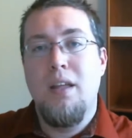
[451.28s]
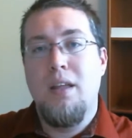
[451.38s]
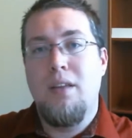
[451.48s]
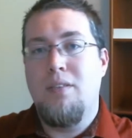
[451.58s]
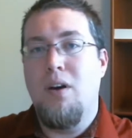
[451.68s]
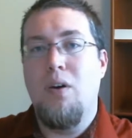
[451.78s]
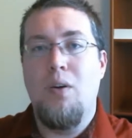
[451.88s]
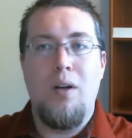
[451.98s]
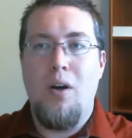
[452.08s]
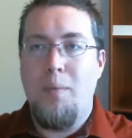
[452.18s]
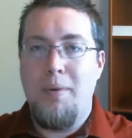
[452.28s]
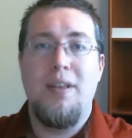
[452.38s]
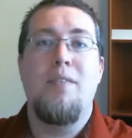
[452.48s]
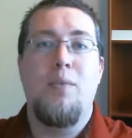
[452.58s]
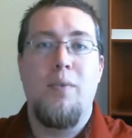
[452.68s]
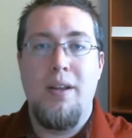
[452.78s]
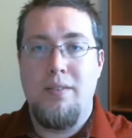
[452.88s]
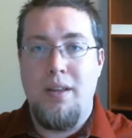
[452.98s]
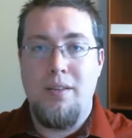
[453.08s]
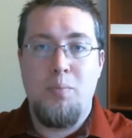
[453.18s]
so almost everyone
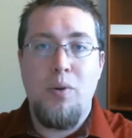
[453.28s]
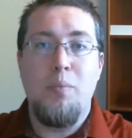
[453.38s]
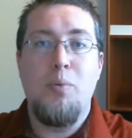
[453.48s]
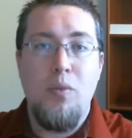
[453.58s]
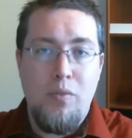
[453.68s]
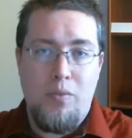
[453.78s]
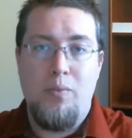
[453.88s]
is pre-approved